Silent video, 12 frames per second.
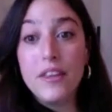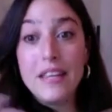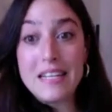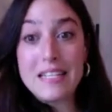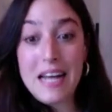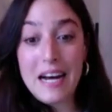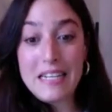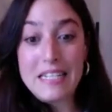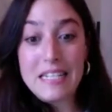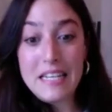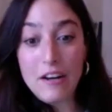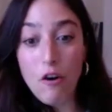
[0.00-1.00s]
this
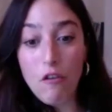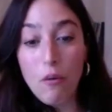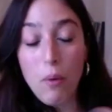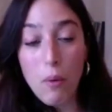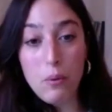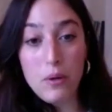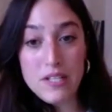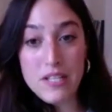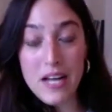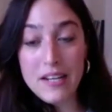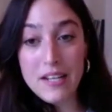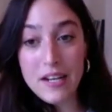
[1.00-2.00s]
idea of a populist
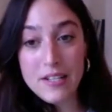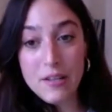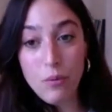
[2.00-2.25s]
zeitgeist